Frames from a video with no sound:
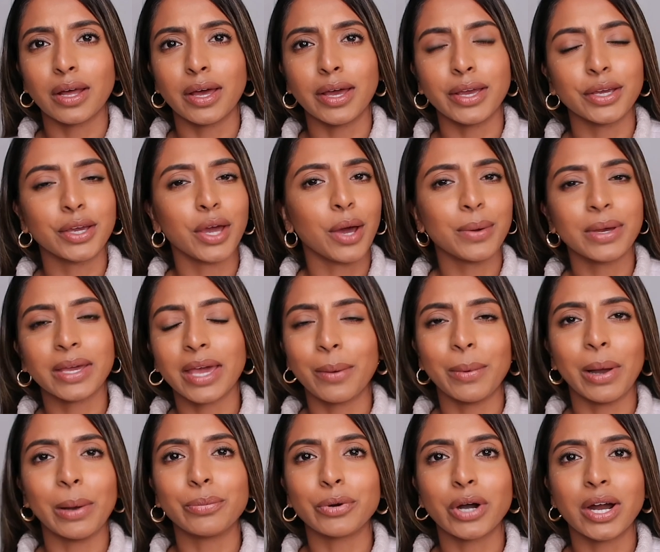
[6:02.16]
like go and get
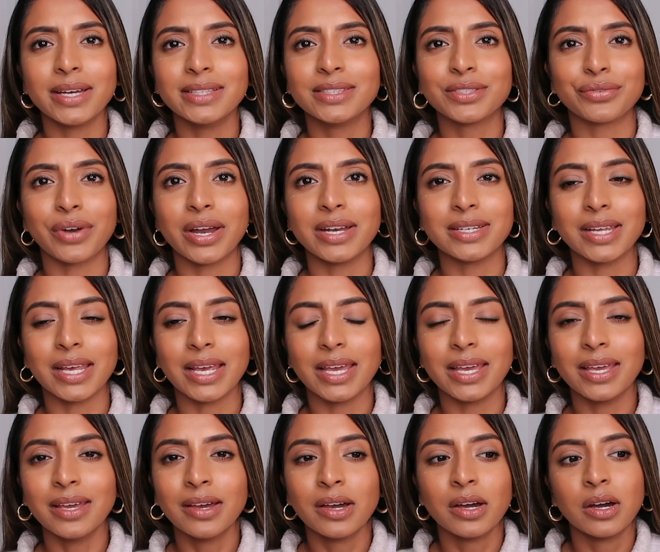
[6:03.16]
my brides
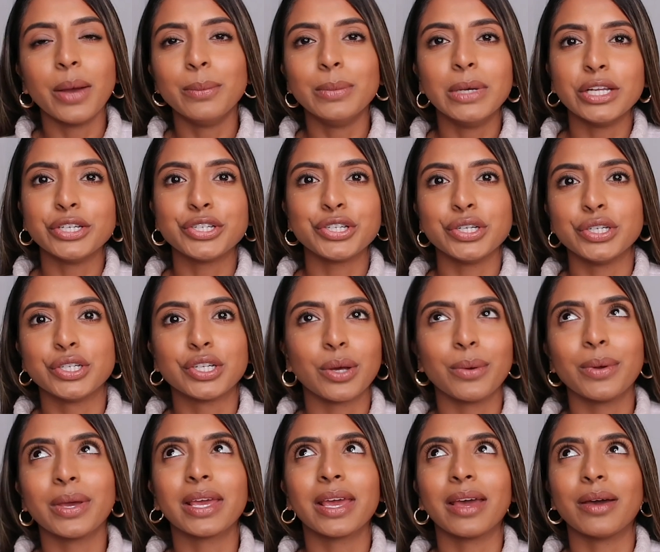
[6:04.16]
ready, I'm literally
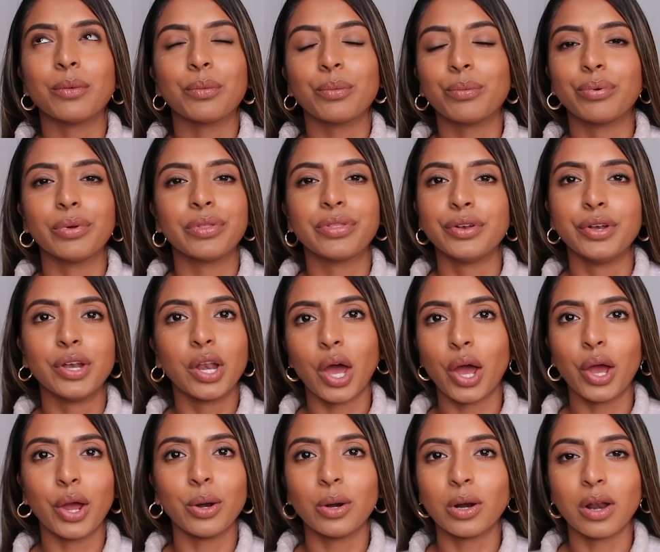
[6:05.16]
doing it with
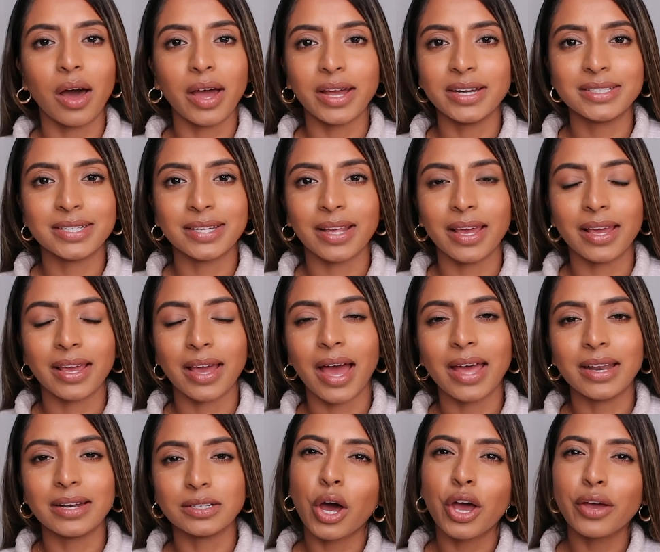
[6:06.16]
no lighting,
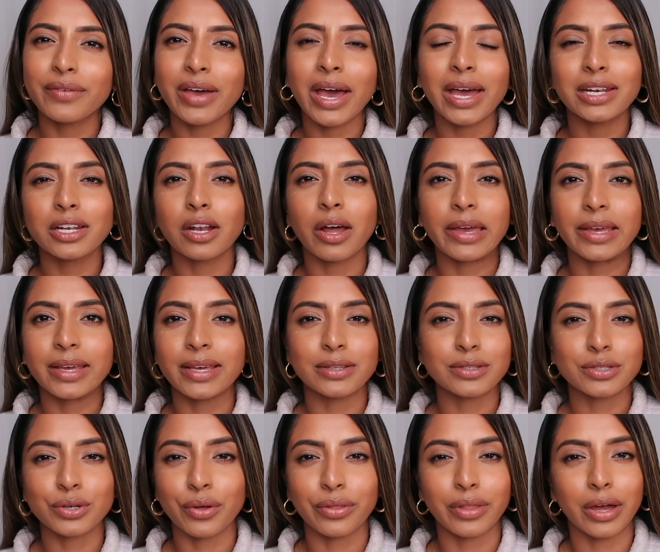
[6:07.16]
and overhead lighting
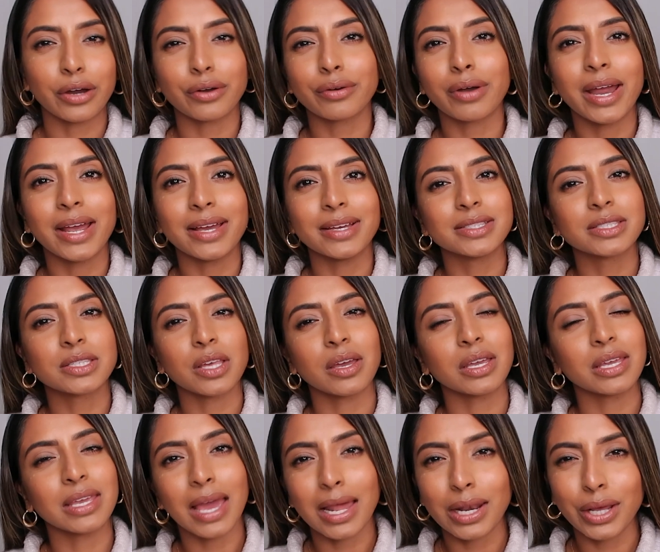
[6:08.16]
is not that great. It's
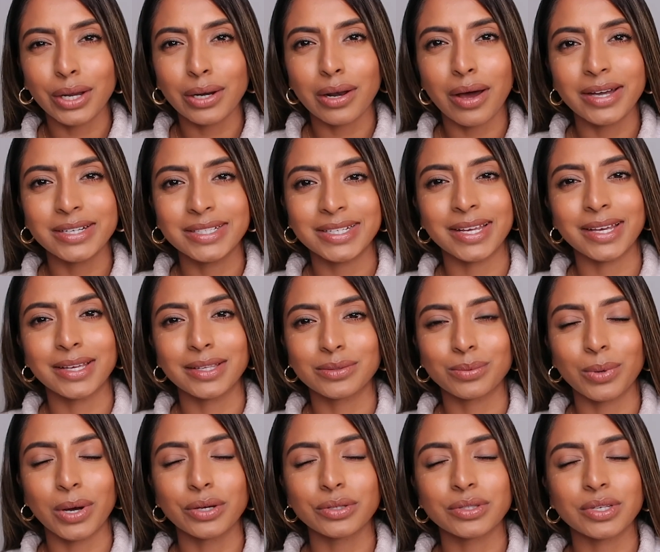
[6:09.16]
like yellow lighting
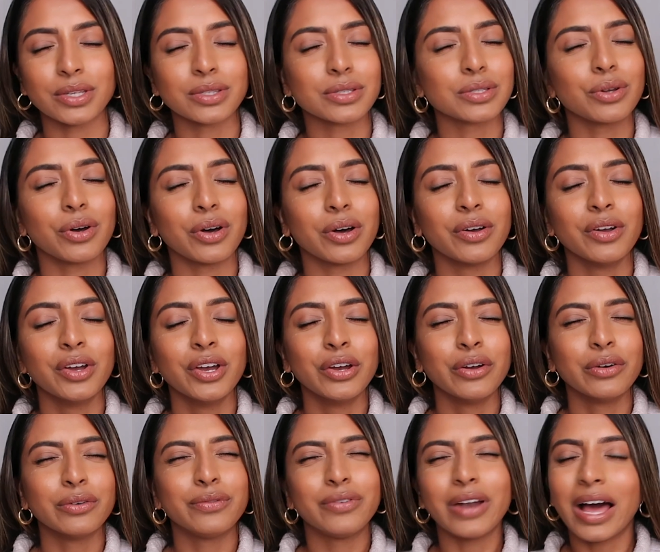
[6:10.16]
as well, so it's not
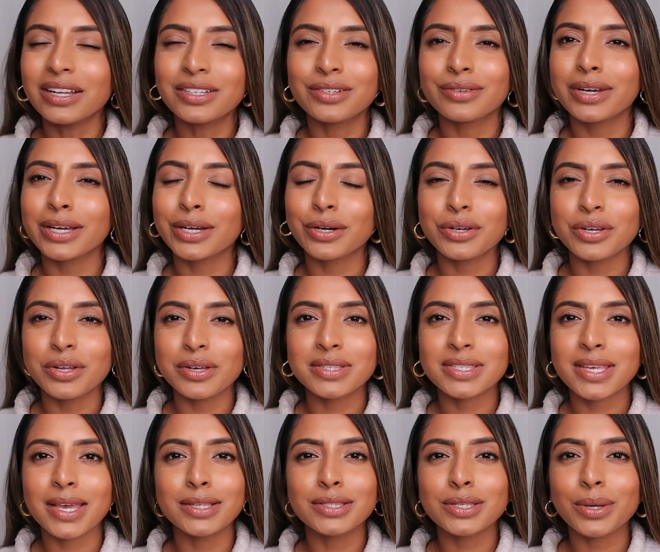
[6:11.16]
flattering on your
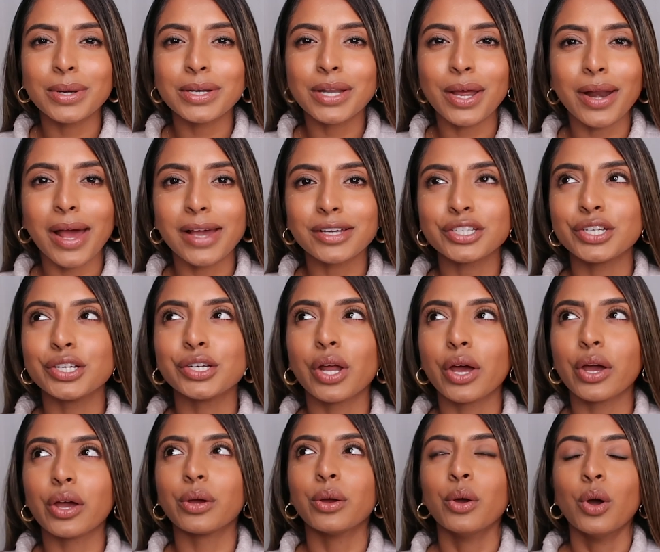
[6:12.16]
skin, so I don't actually
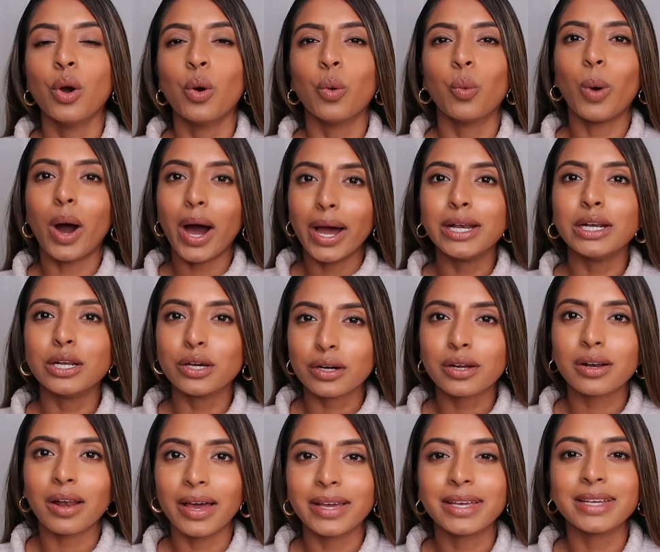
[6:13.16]
know what I
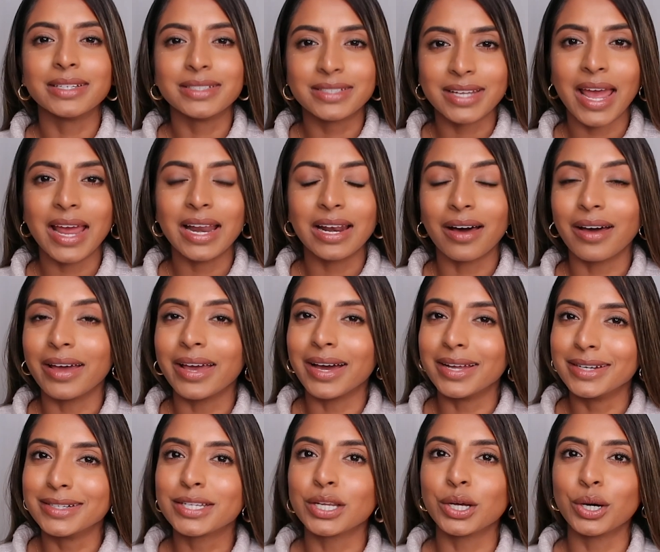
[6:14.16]
look like in daylight
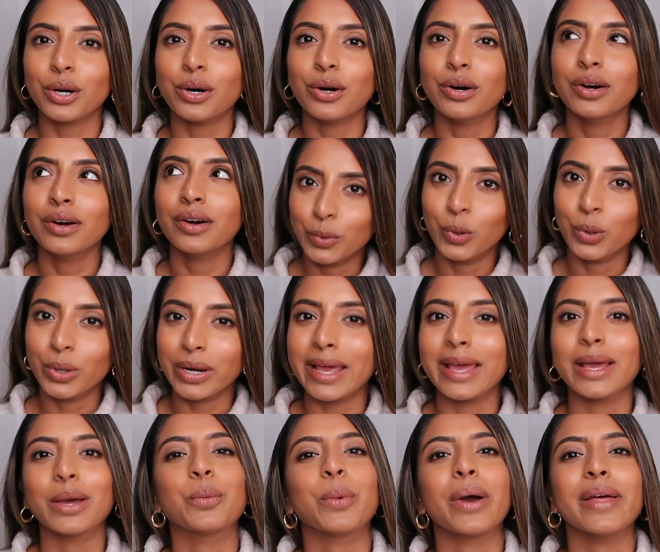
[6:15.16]
until
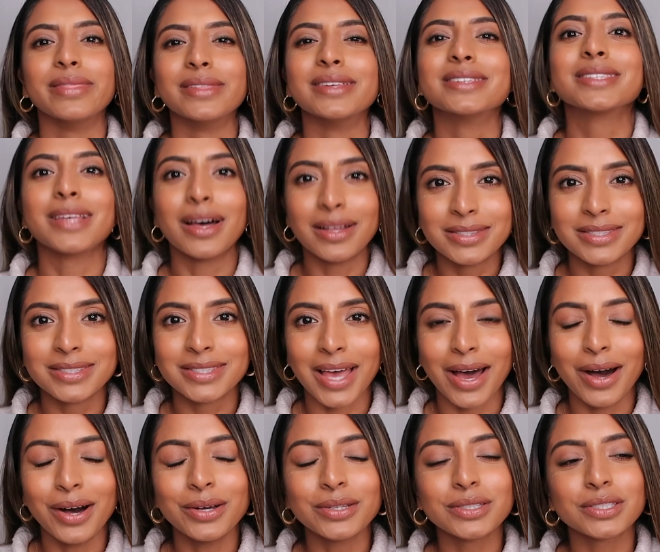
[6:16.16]
morning when the sun's
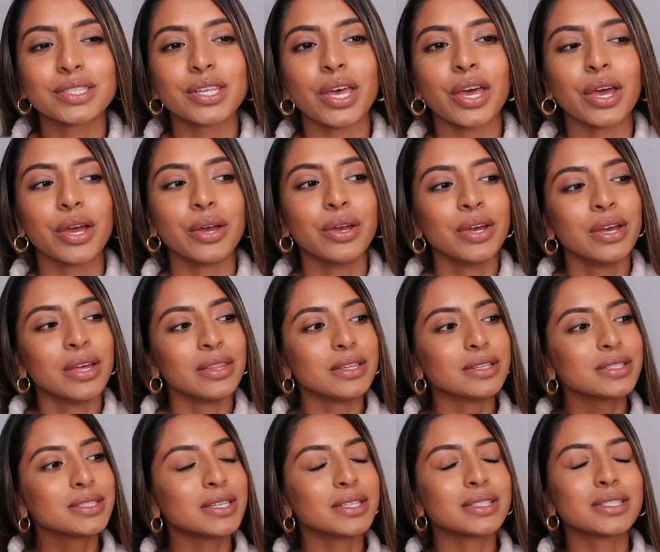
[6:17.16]
out. So
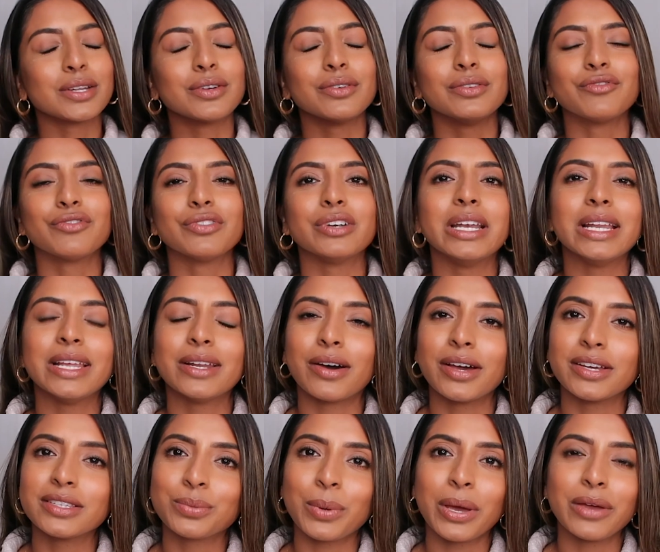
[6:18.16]
this is a really
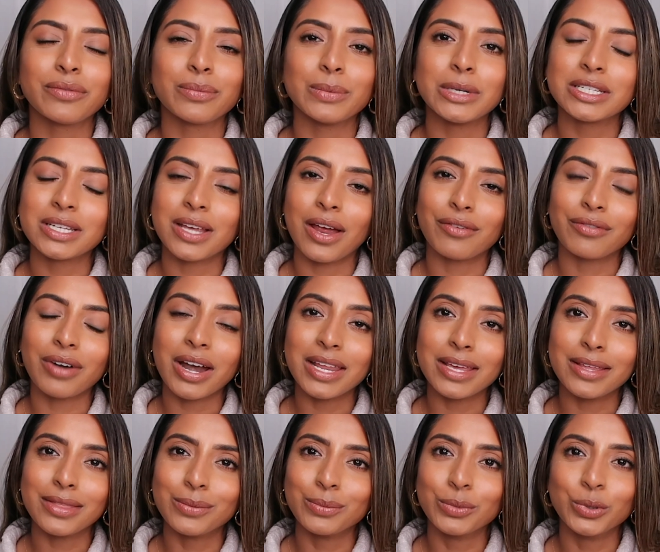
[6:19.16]
nice way for me to get
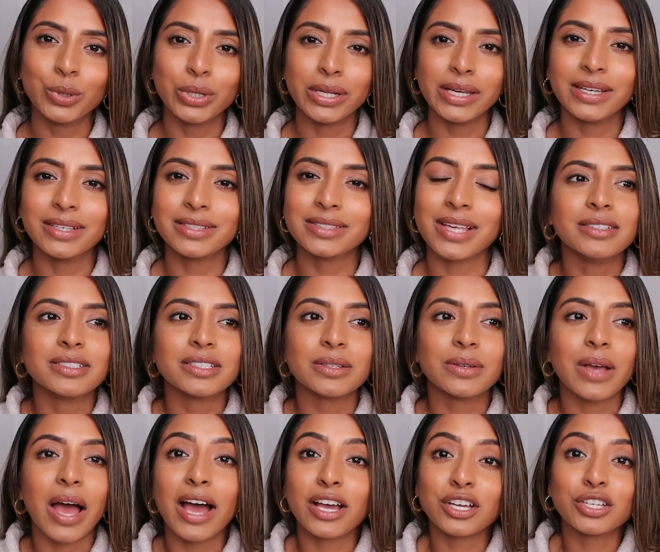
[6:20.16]
ready in the mornings and
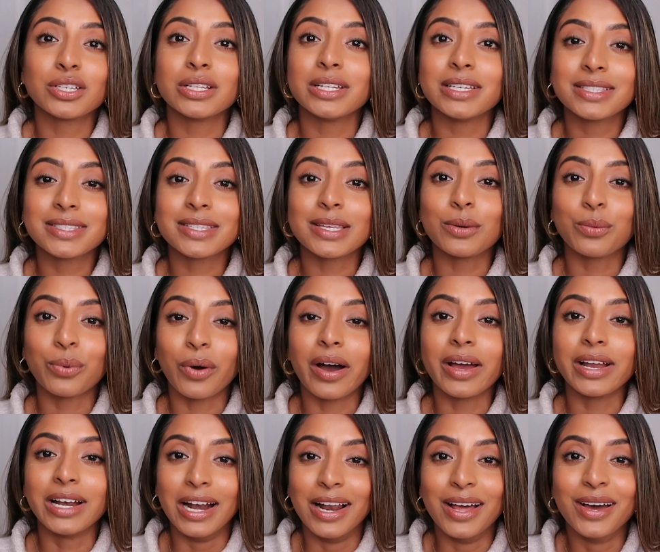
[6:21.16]
actually see
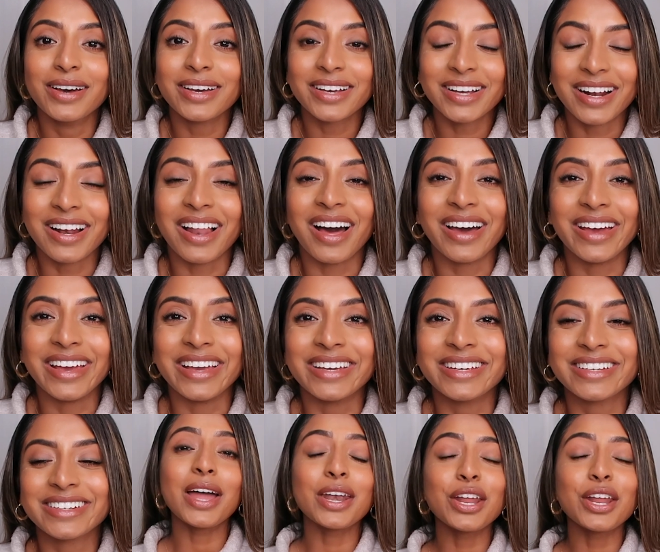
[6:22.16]
what I look like.